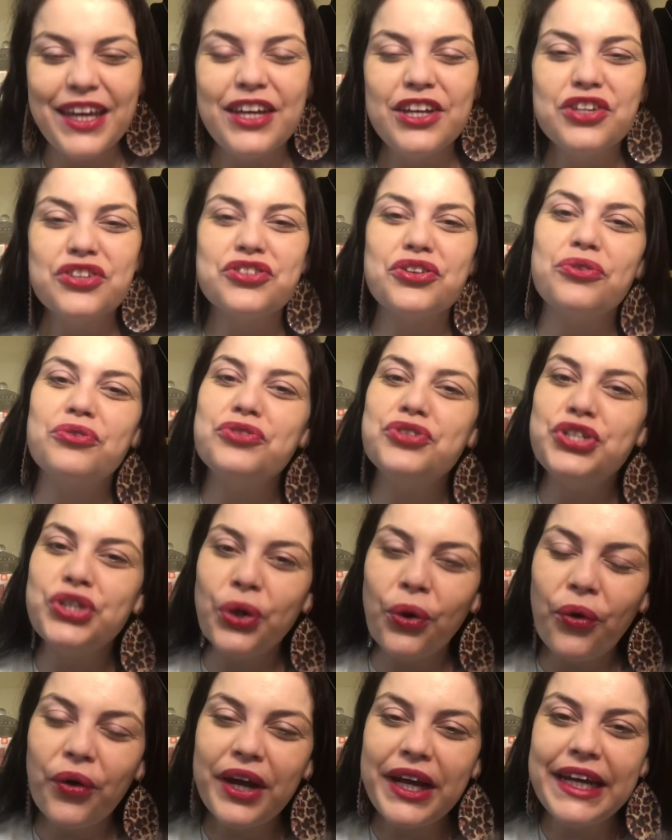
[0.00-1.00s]
So
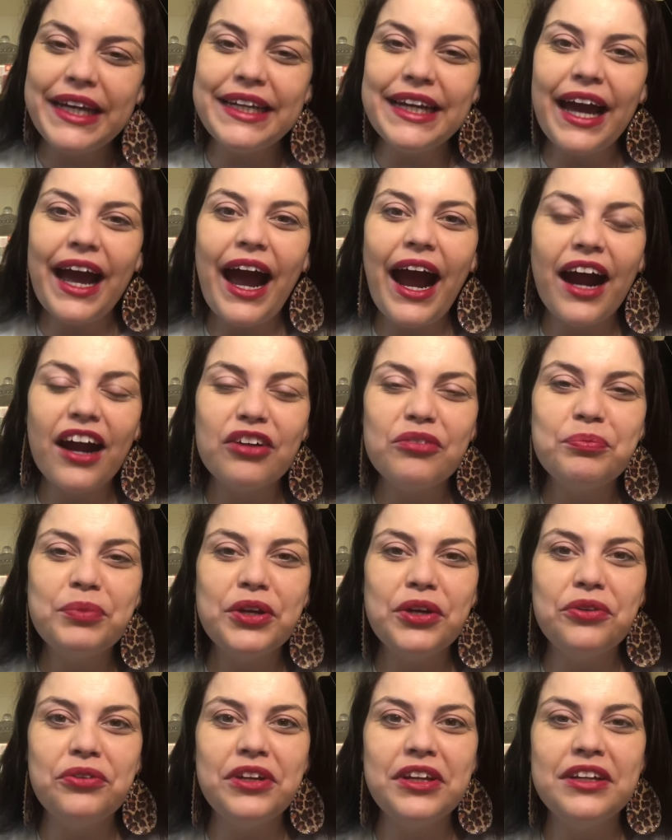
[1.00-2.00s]
join our
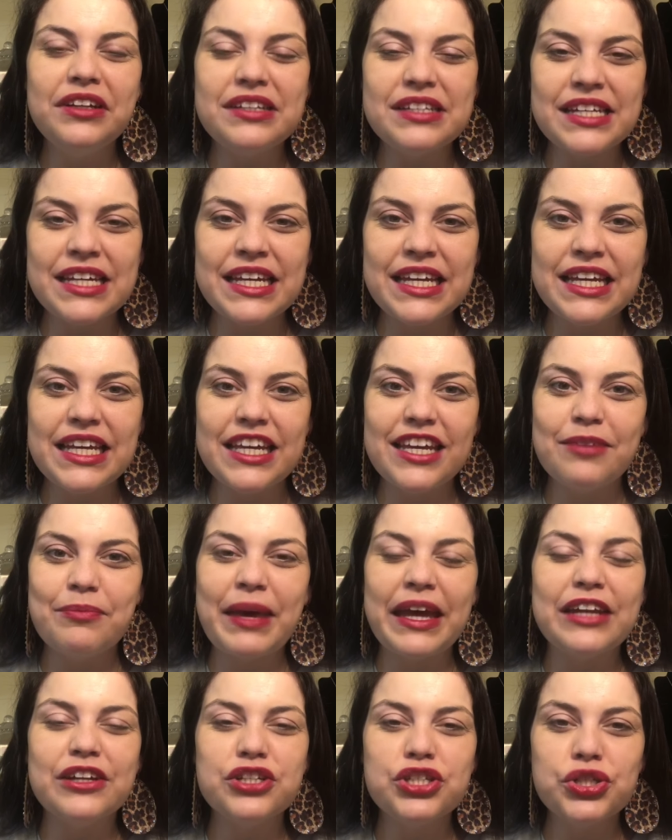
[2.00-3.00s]
beauty team
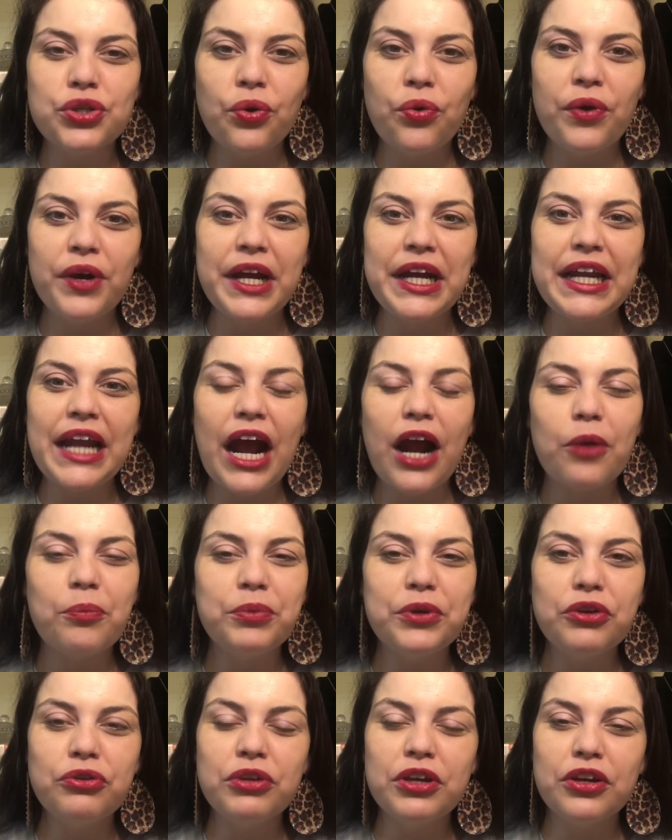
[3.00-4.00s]
and join our
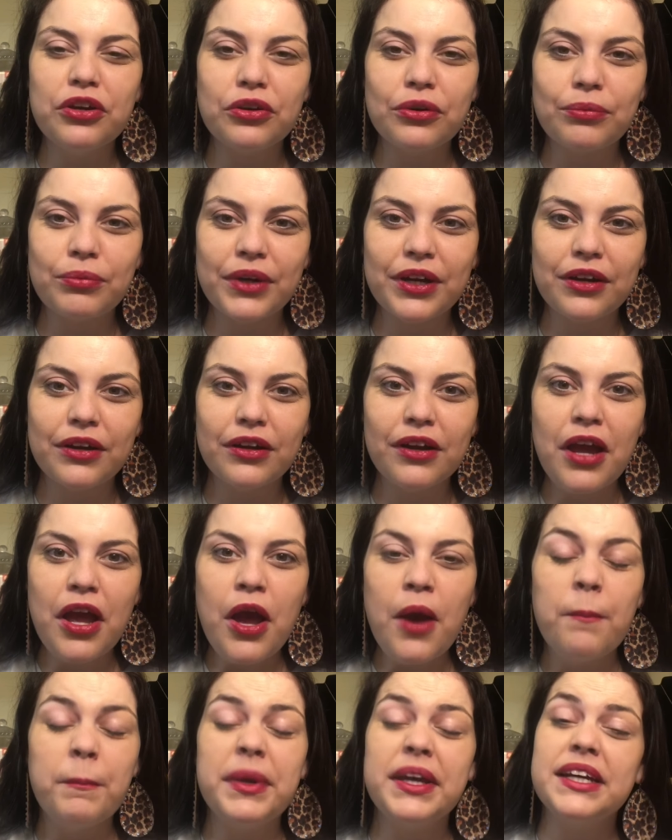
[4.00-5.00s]
beauty career,
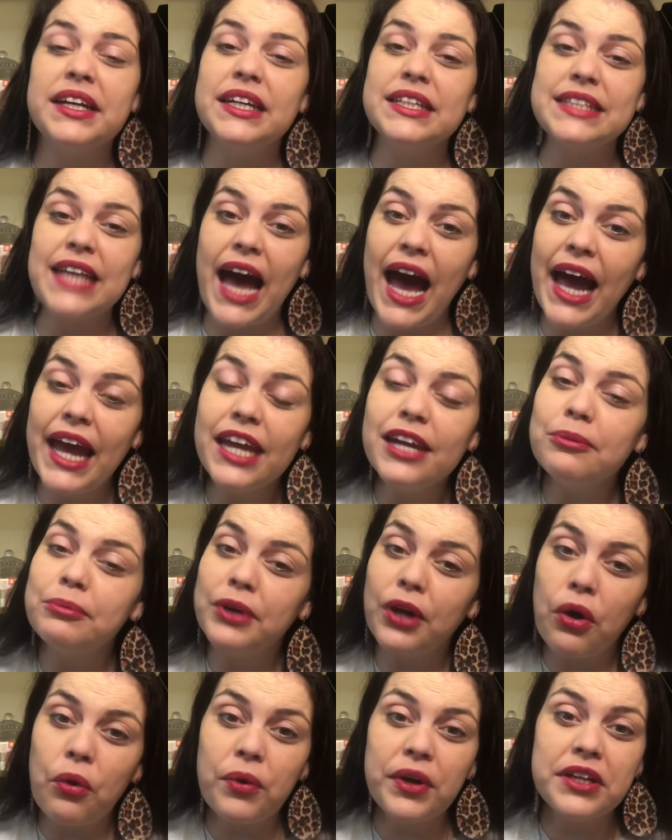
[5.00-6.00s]
because I am
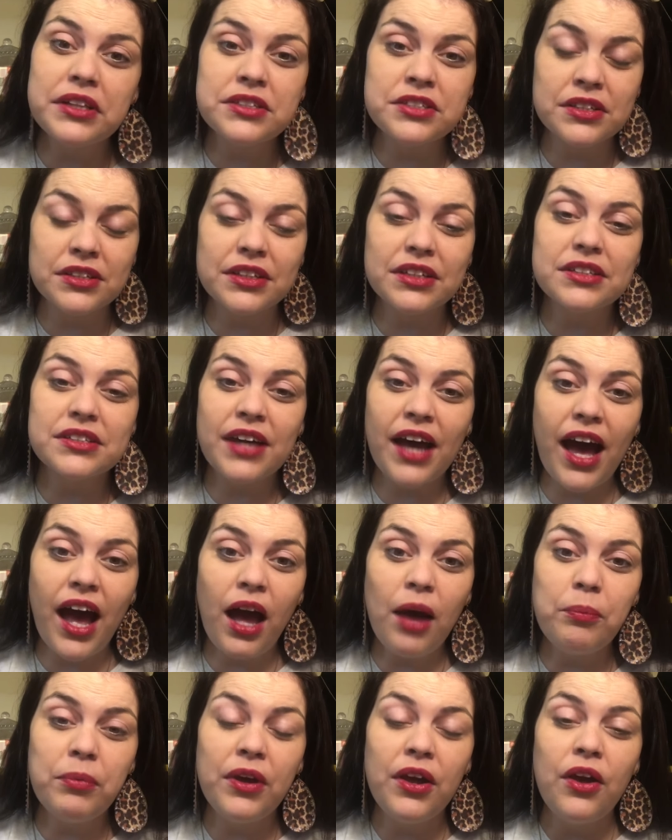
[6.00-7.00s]
going to the
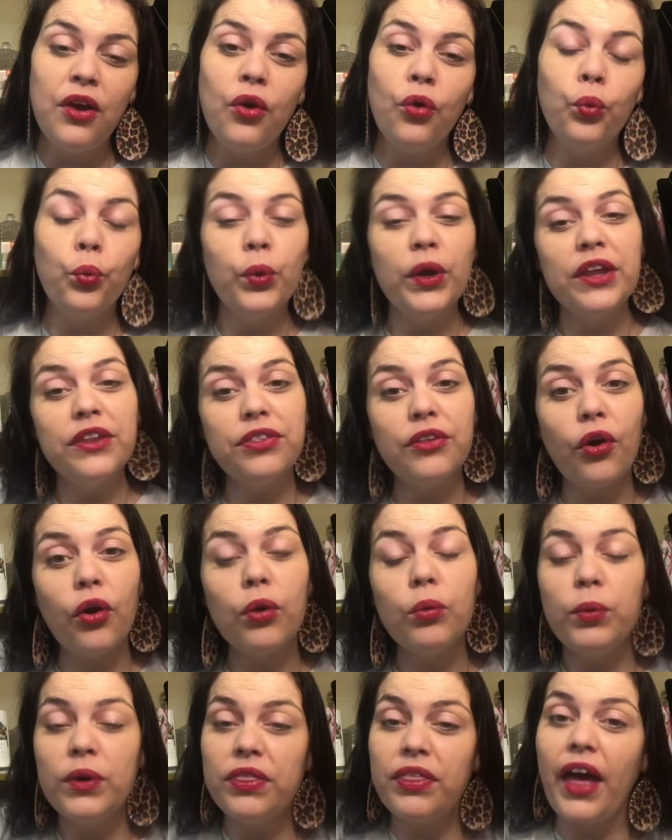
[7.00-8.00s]
top with or
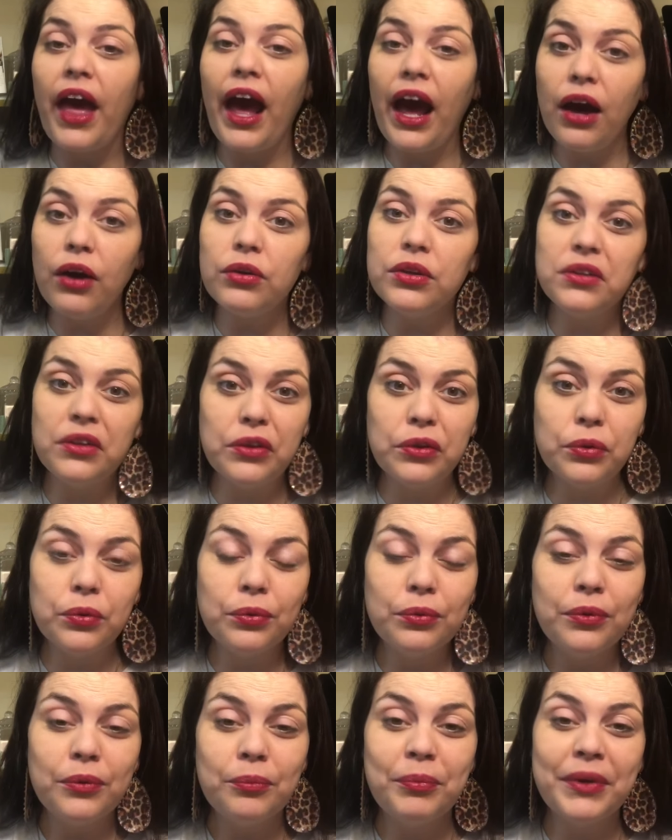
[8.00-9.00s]
without you,
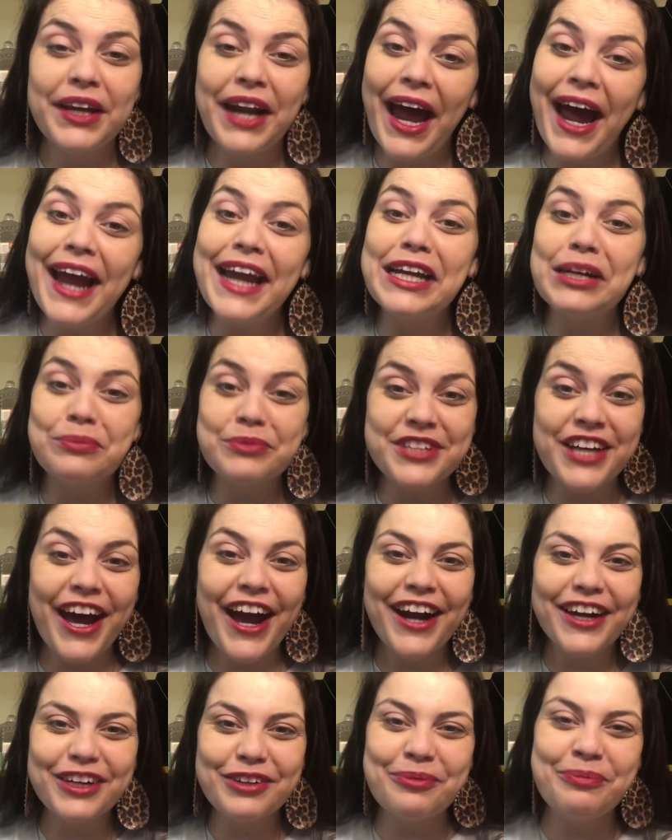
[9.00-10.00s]
but I am
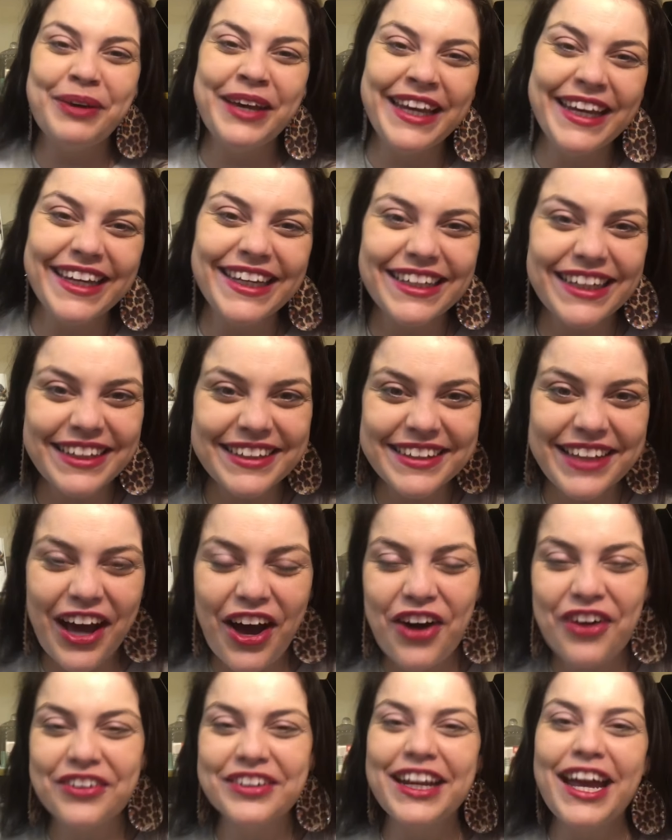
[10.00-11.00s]
tired of being
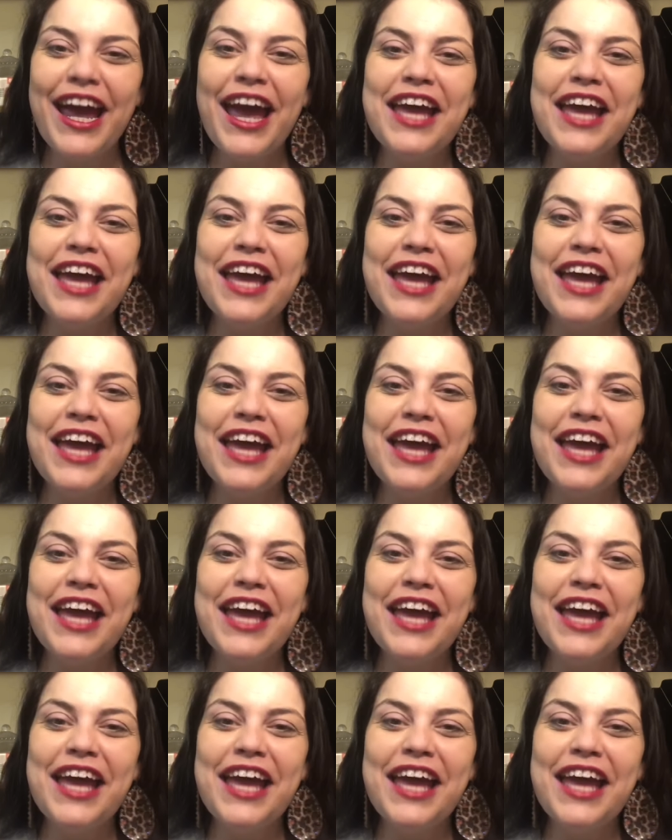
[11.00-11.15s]
alone.